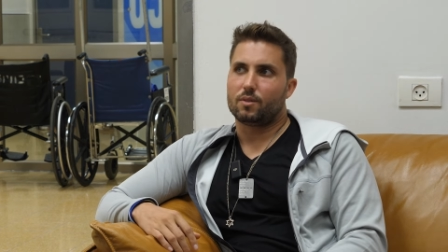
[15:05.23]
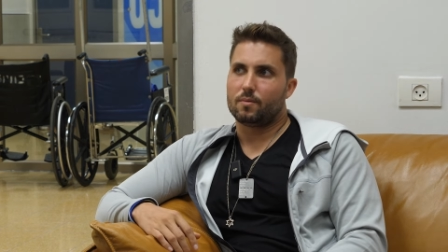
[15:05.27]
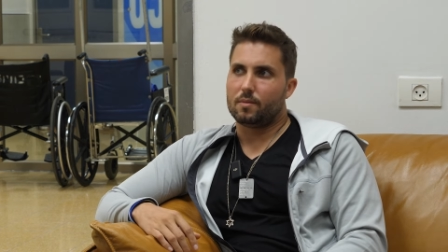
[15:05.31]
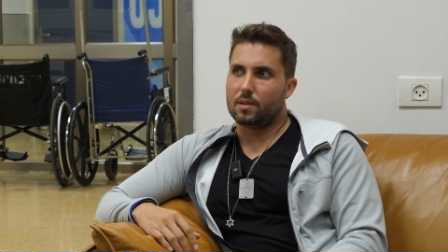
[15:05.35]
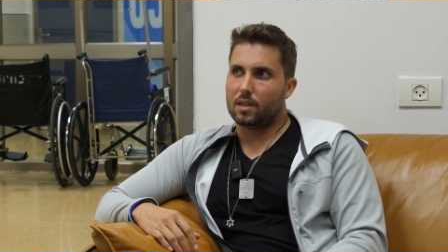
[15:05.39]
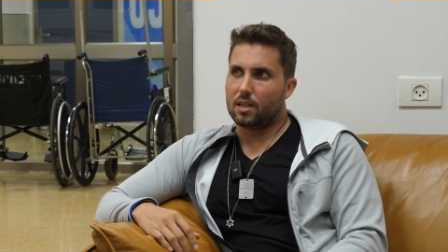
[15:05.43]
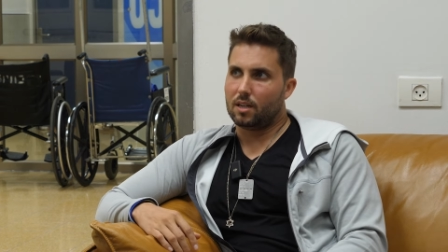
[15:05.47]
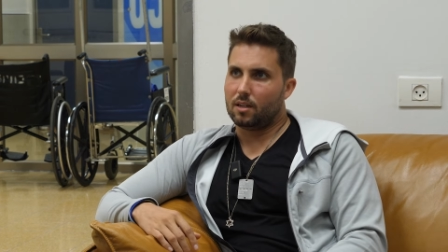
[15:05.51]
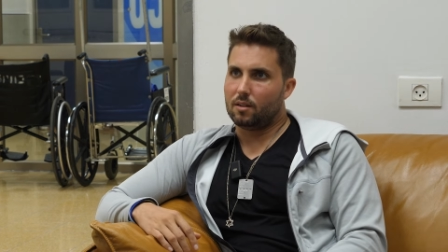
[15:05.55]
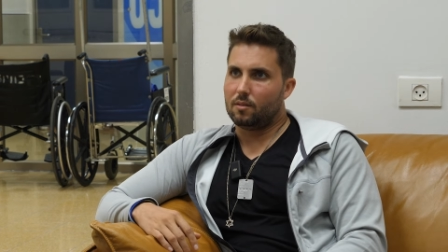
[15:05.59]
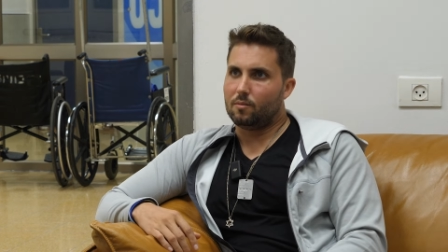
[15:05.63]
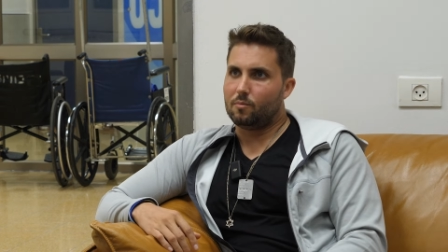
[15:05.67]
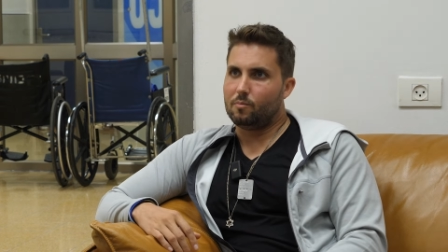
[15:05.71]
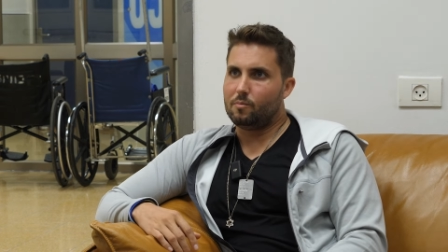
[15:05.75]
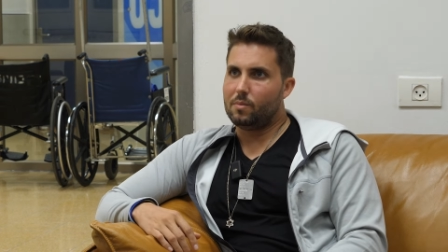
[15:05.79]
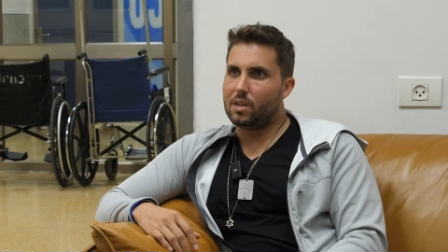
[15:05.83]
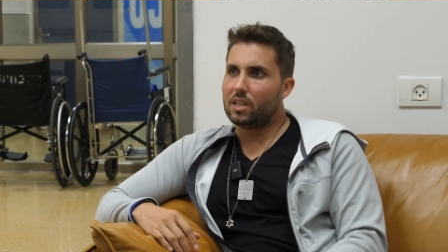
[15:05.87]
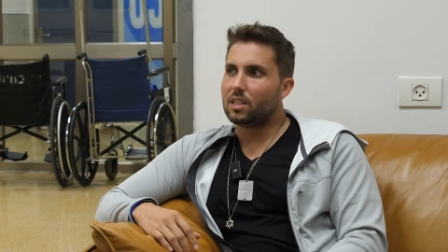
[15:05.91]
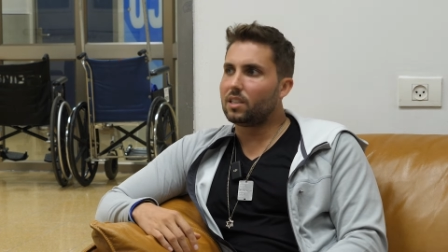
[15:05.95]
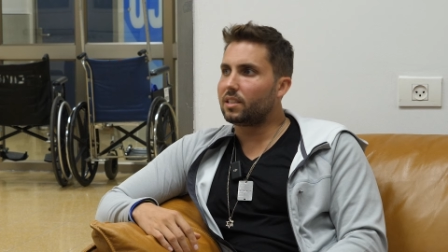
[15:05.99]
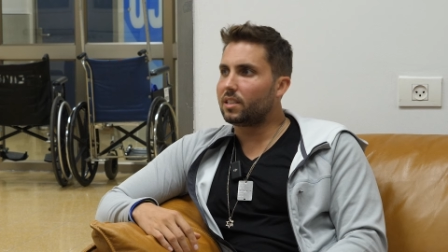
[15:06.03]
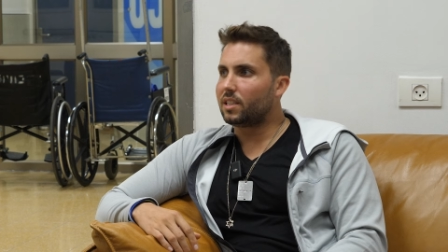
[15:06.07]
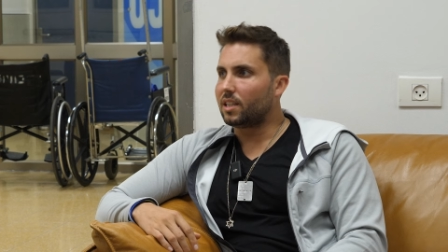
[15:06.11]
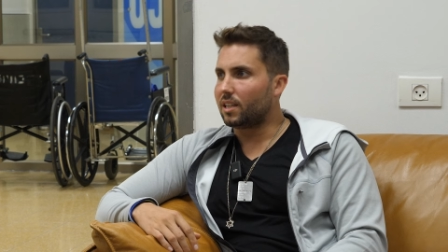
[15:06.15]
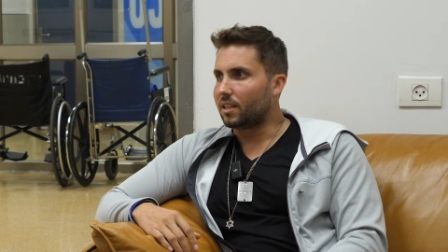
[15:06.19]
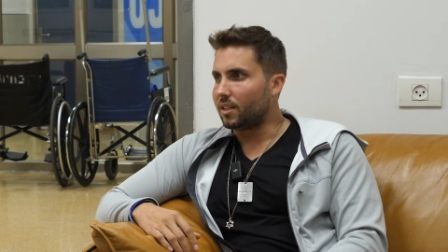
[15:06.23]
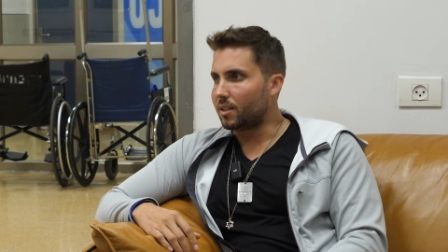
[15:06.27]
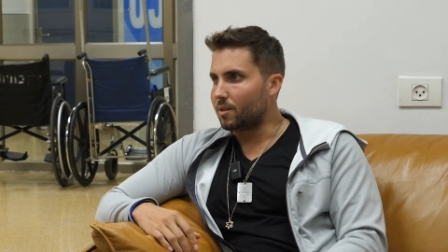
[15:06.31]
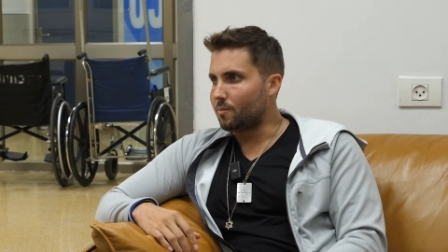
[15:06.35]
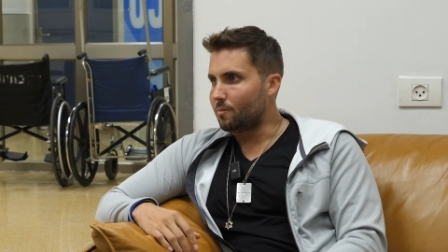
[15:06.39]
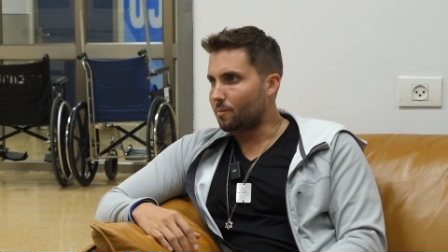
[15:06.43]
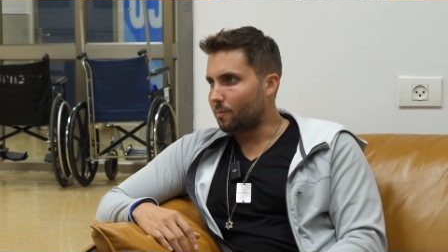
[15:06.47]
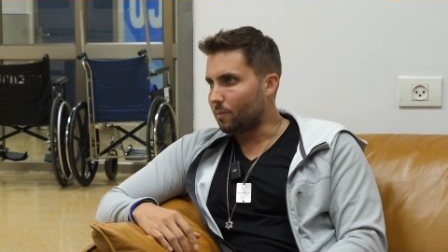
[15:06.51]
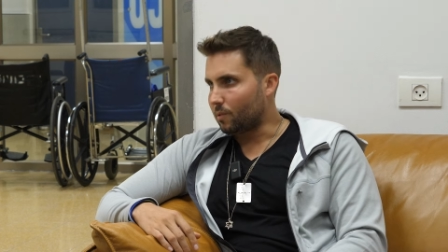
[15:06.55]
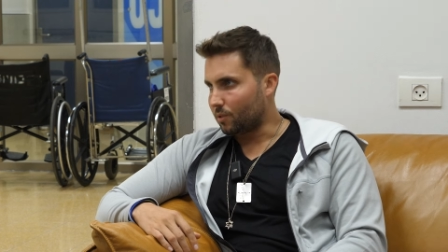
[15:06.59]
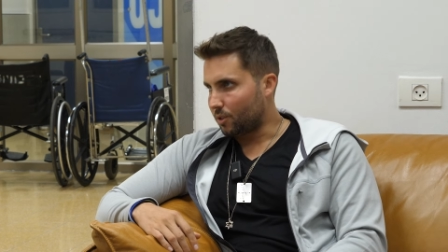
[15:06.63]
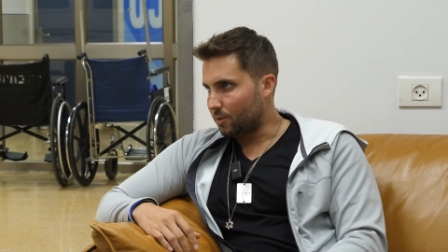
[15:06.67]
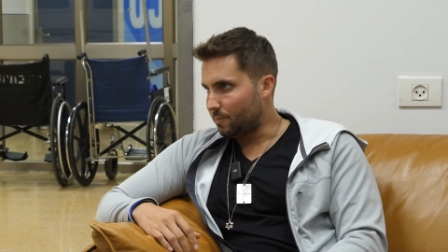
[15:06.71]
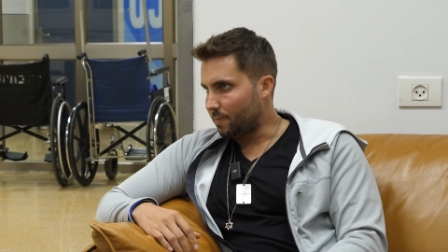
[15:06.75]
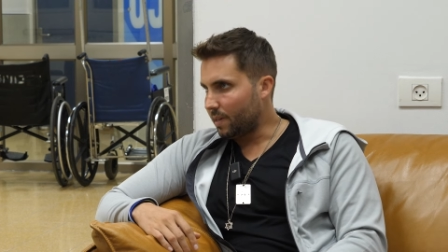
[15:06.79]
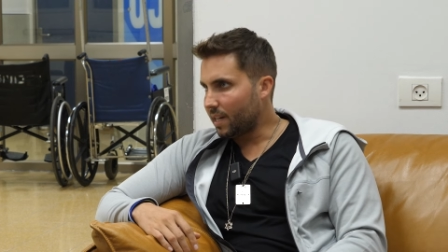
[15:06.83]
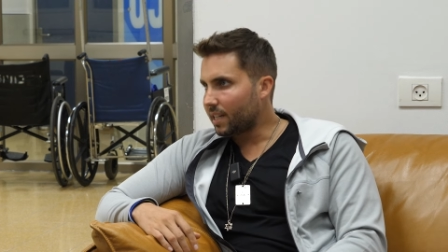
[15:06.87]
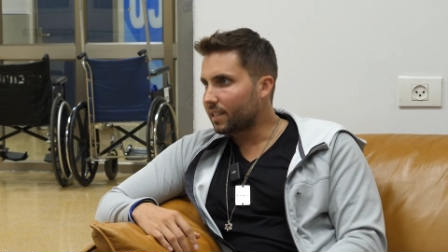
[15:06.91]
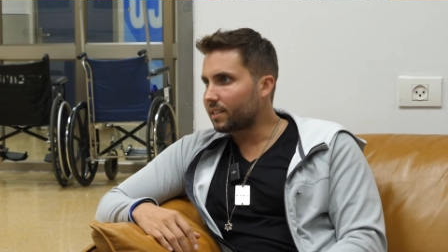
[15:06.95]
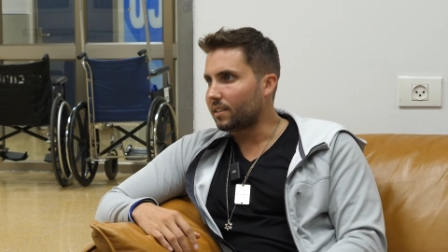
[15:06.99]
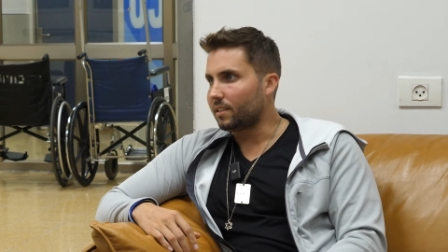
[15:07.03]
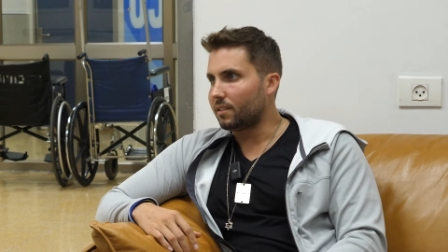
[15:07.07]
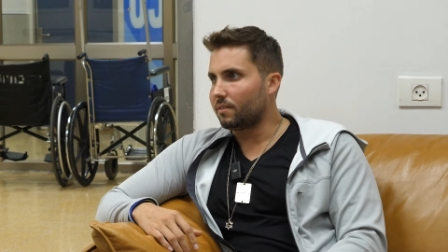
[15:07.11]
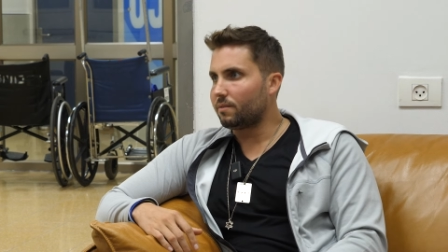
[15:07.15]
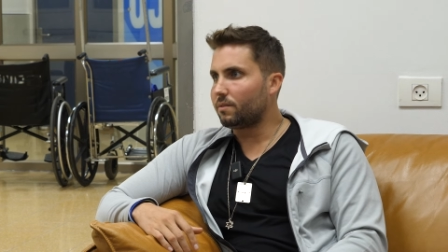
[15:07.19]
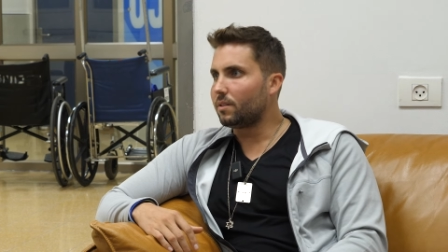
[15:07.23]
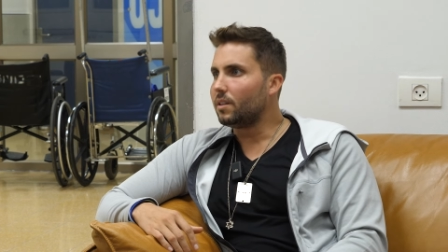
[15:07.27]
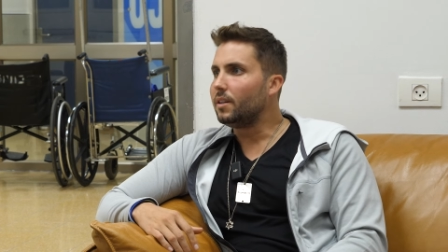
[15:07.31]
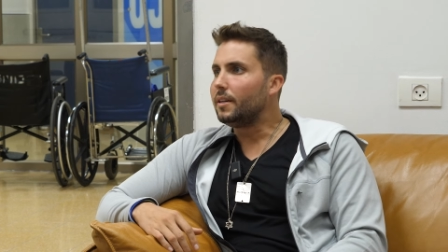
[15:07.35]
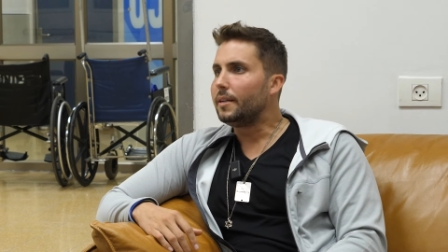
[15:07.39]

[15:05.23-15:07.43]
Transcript: a military perspective,